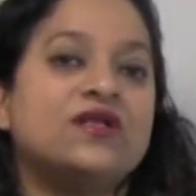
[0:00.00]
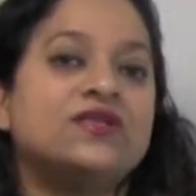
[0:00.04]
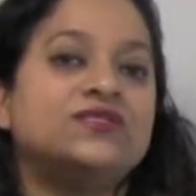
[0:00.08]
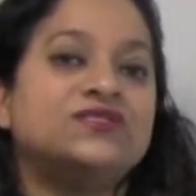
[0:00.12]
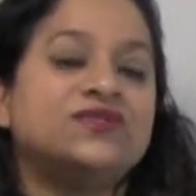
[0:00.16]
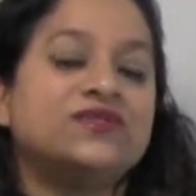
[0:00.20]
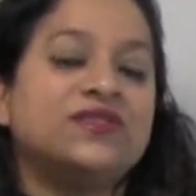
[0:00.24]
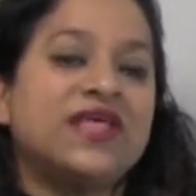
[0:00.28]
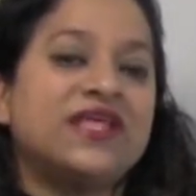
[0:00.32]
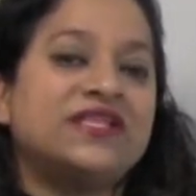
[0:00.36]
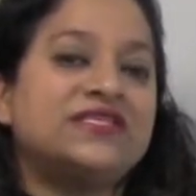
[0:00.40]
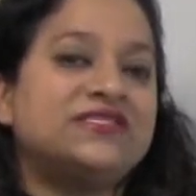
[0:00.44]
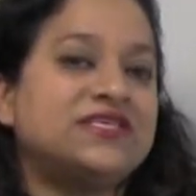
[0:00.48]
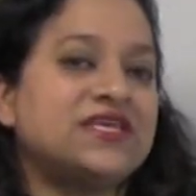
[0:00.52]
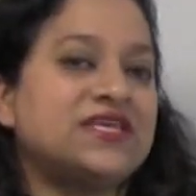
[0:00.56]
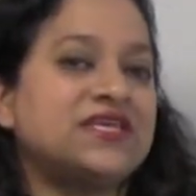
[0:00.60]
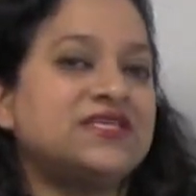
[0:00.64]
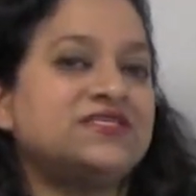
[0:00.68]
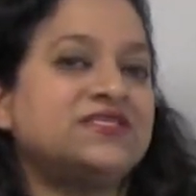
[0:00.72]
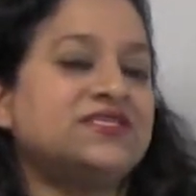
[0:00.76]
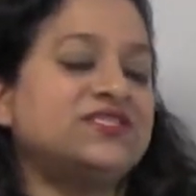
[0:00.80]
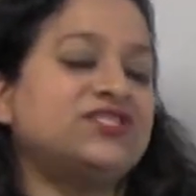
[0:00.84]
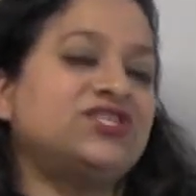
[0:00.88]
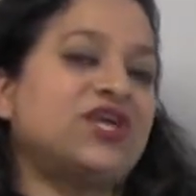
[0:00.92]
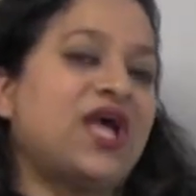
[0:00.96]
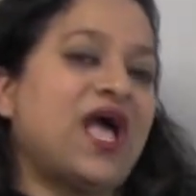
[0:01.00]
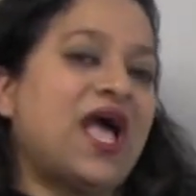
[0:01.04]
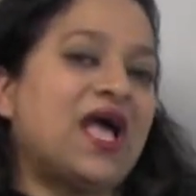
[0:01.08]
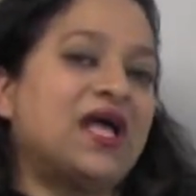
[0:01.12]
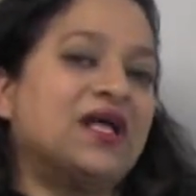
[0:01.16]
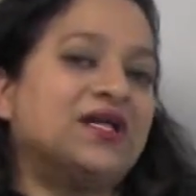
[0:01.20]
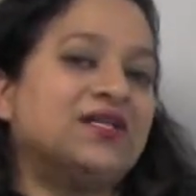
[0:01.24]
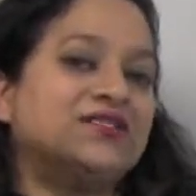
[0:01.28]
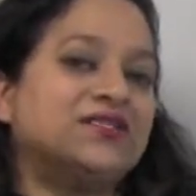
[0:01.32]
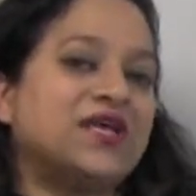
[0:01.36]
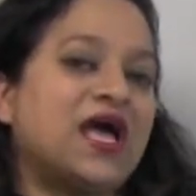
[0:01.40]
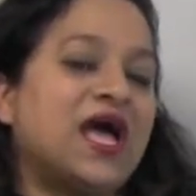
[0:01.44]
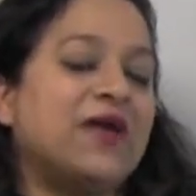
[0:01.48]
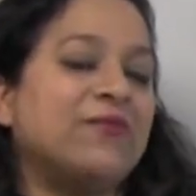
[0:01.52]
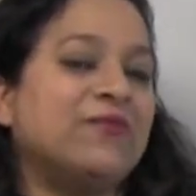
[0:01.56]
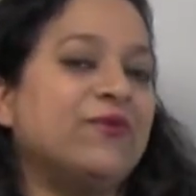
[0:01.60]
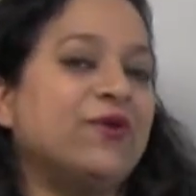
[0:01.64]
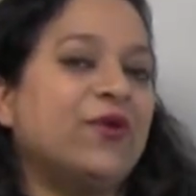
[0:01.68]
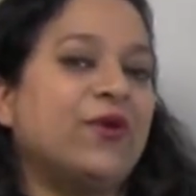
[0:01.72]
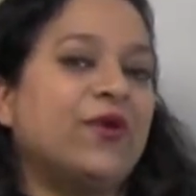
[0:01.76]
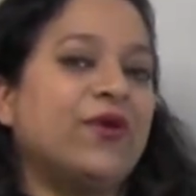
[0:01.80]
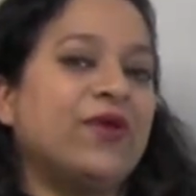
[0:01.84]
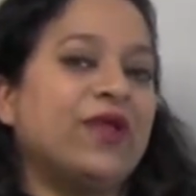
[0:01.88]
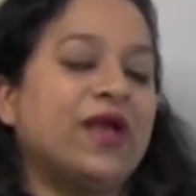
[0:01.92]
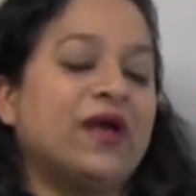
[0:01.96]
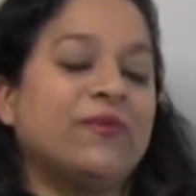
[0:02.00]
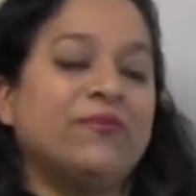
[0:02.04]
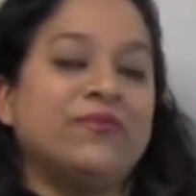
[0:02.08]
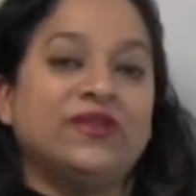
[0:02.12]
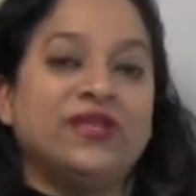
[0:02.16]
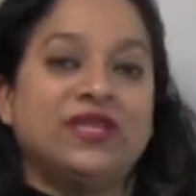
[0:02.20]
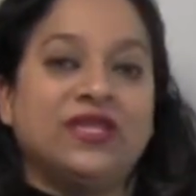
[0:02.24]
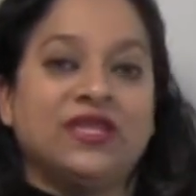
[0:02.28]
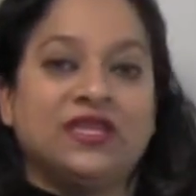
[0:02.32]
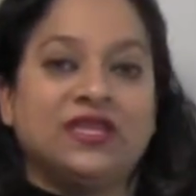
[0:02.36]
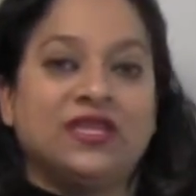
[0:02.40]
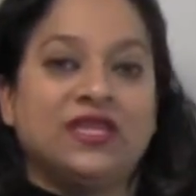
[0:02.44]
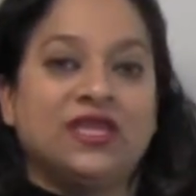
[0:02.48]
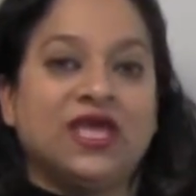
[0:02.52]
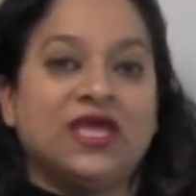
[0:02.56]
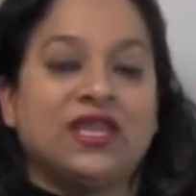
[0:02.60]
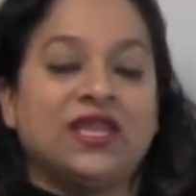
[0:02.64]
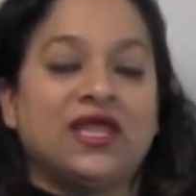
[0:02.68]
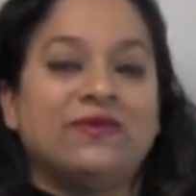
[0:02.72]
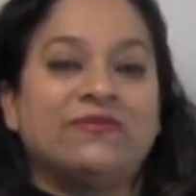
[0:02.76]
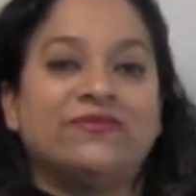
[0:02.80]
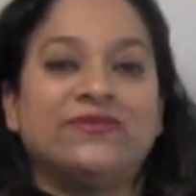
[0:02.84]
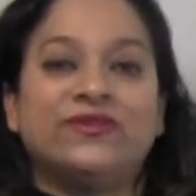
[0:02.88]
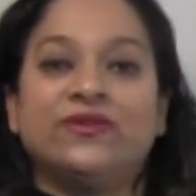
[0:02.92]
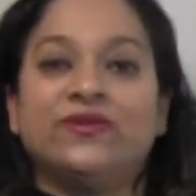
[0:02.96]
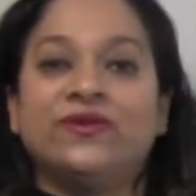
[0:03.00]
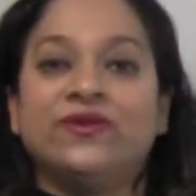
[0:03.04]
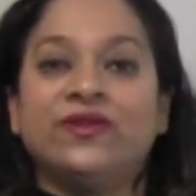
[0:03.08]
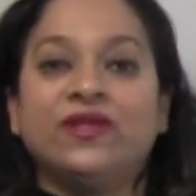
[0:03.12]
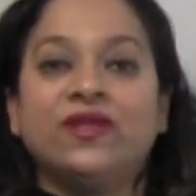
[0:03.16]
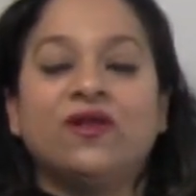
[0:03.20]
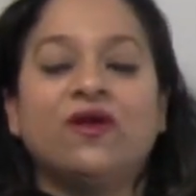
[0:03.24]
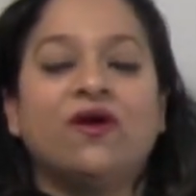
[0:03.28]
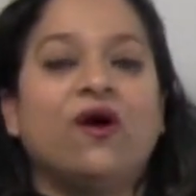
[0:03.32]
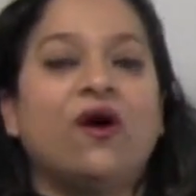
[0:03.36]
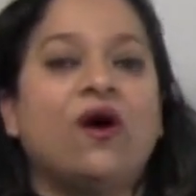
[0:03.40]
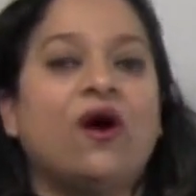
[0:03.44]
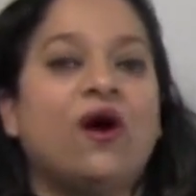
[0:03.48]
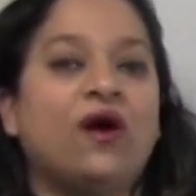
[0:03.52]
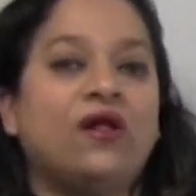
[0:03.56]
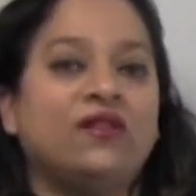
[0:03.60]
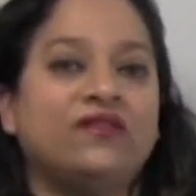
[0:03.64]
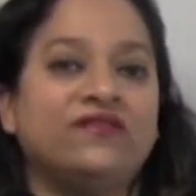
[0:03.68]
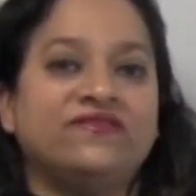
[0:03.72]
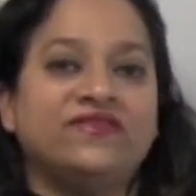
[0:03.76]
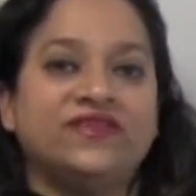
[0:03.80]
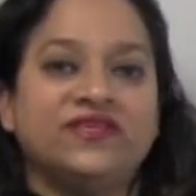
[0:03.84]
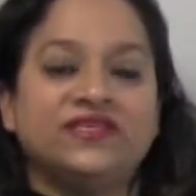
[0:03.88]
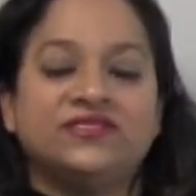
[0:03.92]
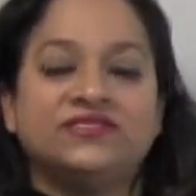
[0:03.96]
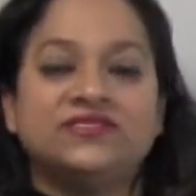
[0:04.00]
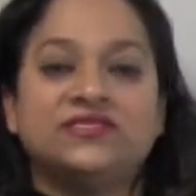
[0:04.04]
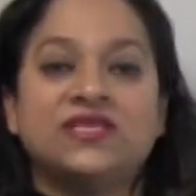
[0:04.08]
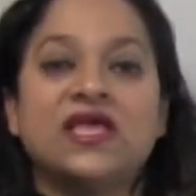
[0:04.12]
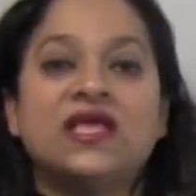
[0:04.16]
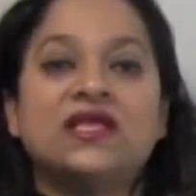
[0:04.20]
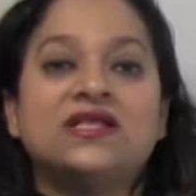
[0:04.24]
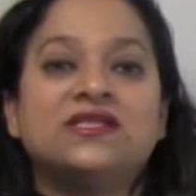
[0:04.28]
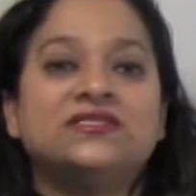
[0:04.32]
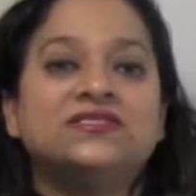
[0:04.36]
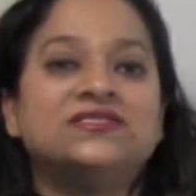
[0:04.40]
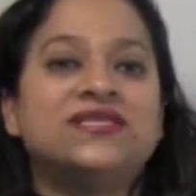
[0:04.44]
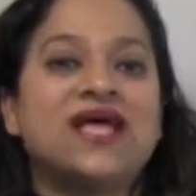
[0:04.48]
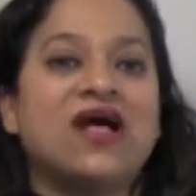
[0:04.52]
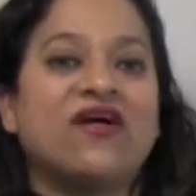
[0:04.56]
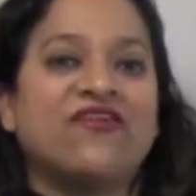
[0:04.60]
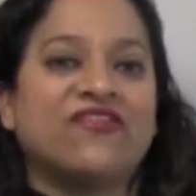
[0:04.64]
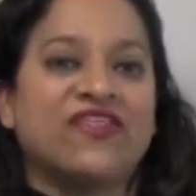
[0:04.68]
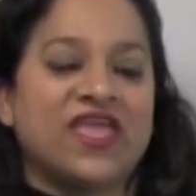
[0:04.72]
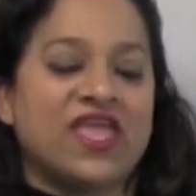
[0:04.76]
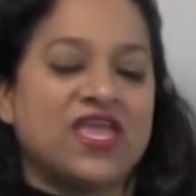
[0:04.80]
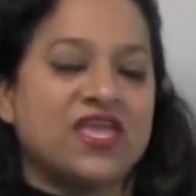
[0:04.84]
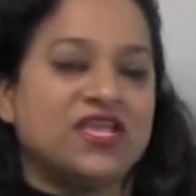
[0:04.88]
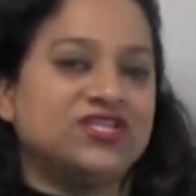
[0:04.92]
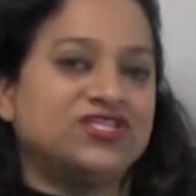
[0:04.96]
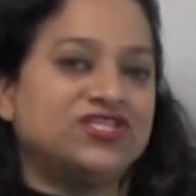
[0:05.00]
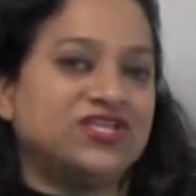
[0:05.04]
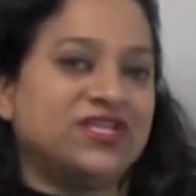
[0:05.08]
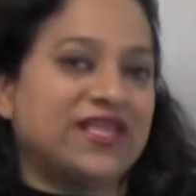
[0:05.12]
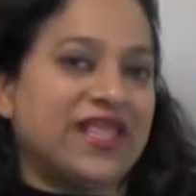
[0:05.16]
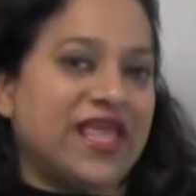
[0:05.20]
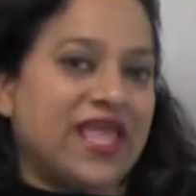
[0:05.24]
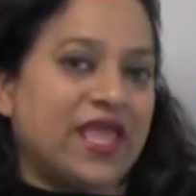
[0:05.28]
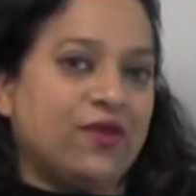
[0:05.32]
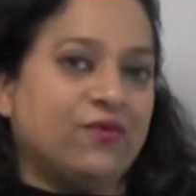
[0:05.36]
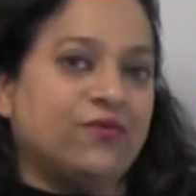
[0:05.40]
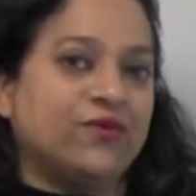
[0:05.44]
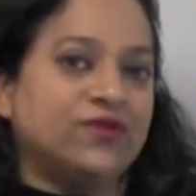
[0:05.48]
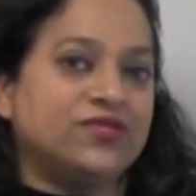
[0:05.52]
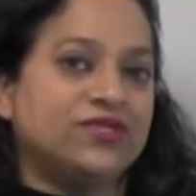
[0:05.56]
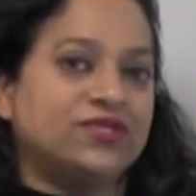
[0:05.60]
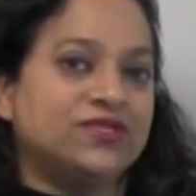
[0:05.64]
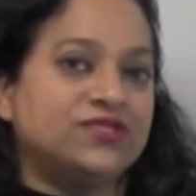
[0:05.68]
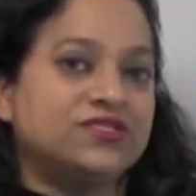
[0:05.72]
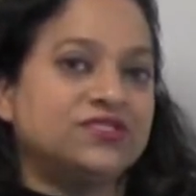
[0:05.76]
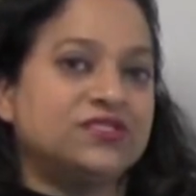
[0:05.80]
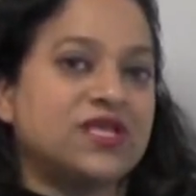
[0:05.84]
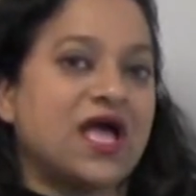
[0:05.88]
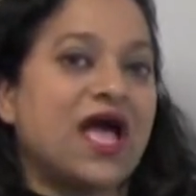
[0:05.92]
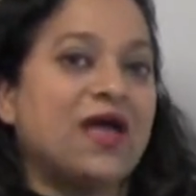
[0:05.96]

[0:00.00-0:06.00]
So let's say as a child, I'm growing up in India and I'm learning all of these South Asian languages.